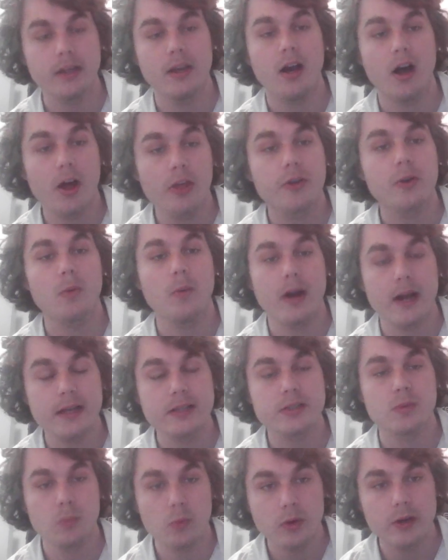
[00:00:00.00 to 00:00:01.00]

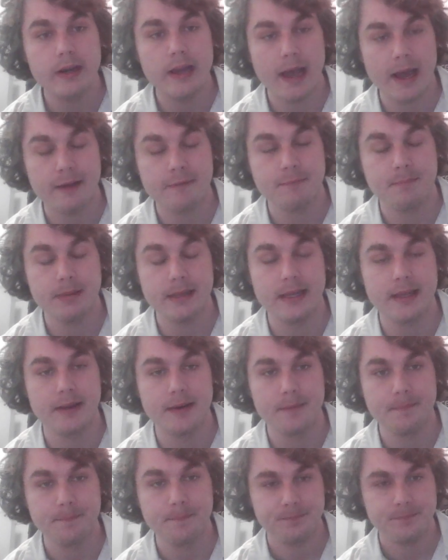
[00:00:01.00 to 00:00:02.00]
otherwise would have
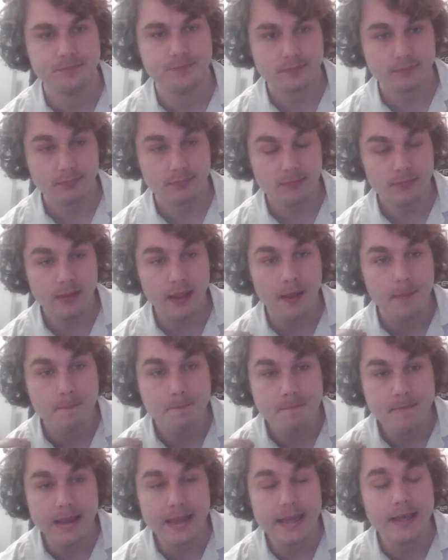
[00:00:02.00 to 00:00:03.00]
been,
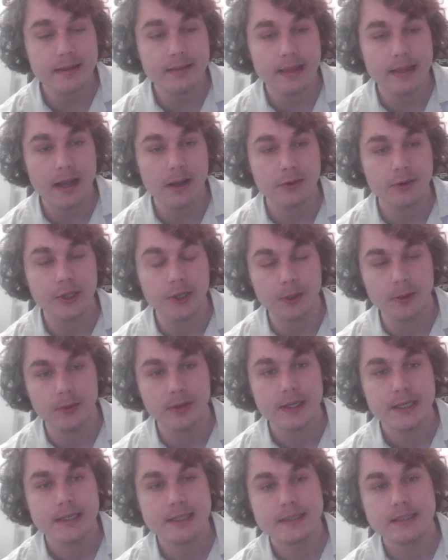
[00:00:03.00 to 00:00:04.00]
may allow you
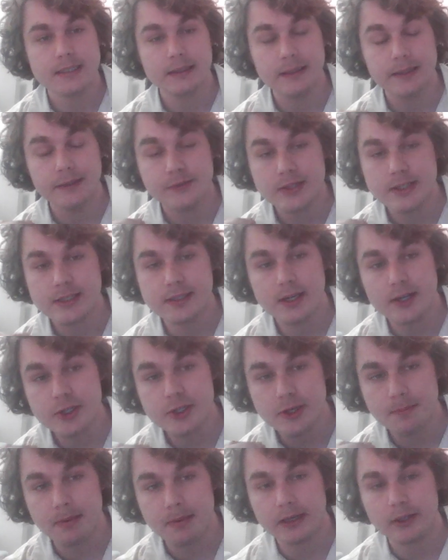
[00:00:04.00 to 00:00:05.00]
to live such
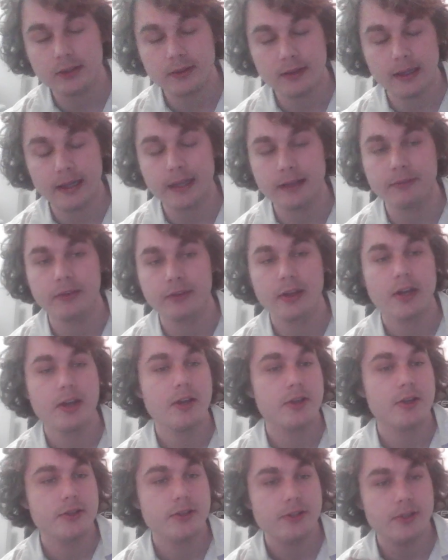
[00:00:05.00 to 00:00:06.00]
a better life.
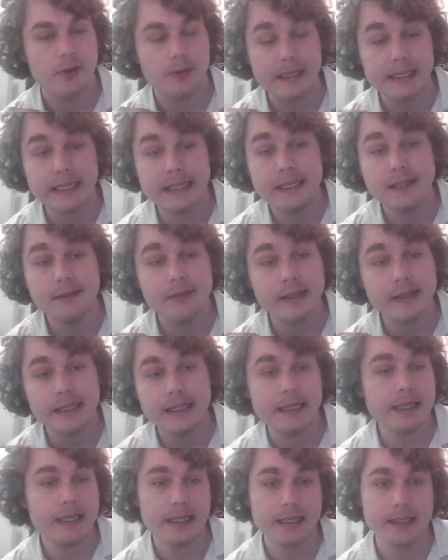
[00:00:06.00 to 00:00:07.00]
So even
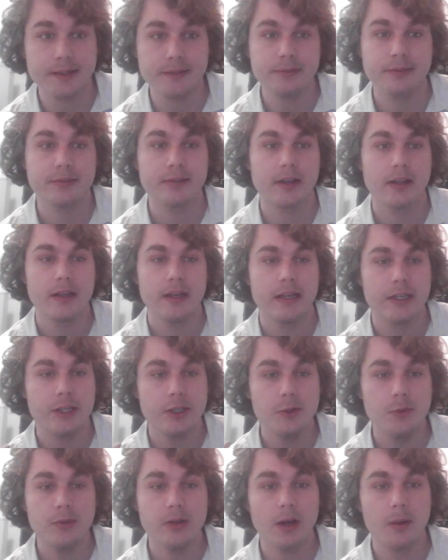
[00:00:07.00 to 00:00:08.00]
if
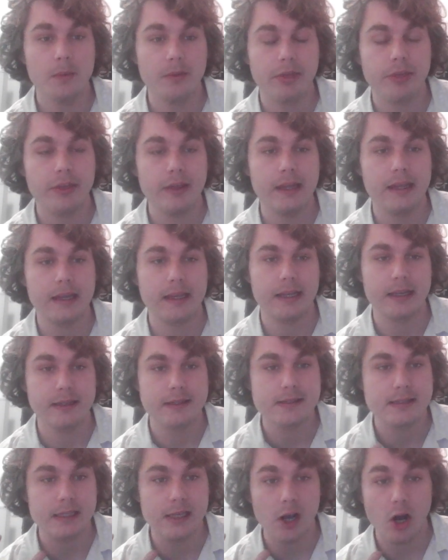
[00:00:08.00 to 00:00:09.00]
you don't think it
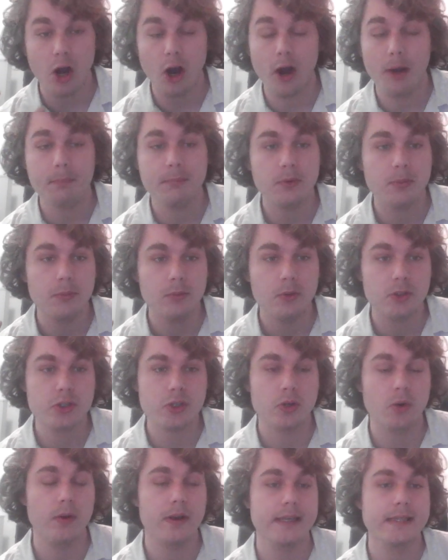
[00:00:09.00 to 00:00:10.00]
is the optimal
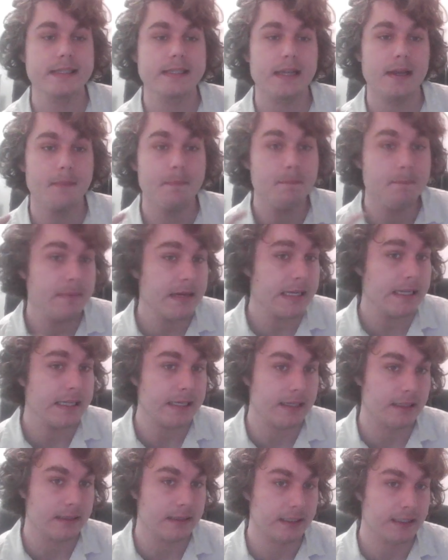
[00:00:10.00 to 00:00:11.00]
choice
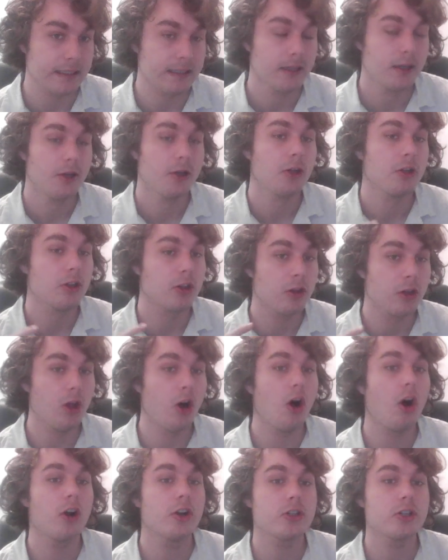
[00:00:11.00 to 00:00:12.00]
immediately,
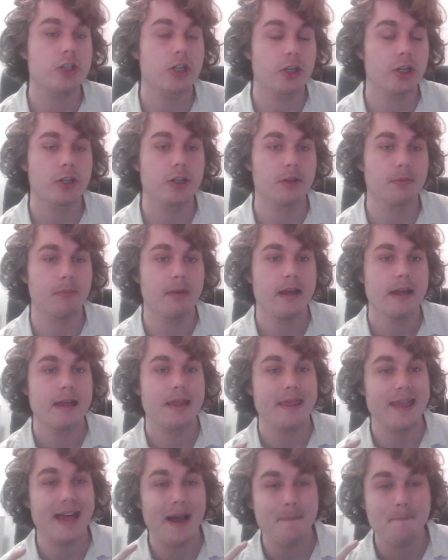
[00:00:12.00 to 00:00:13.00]
long term,
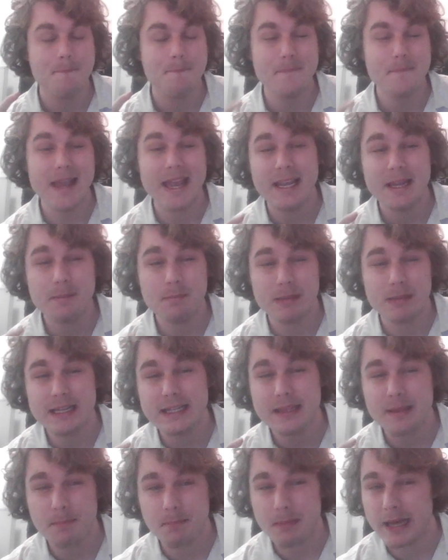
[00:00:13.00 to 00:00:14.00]
that may be
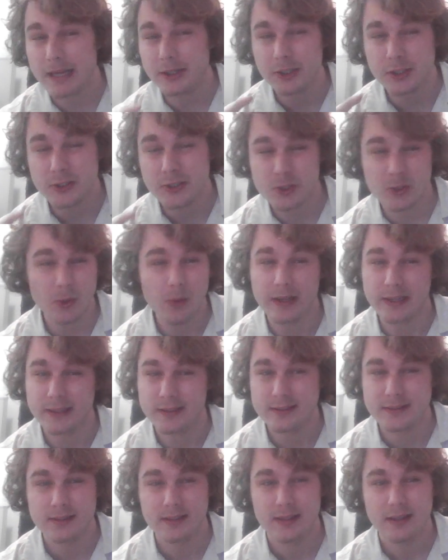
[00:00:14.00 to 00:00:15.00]
the better
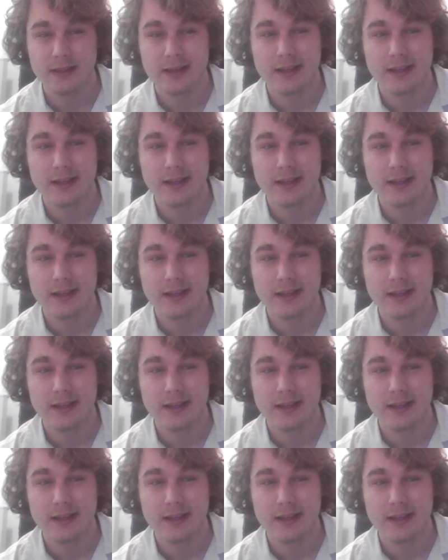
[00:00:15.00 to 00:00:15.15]
choice.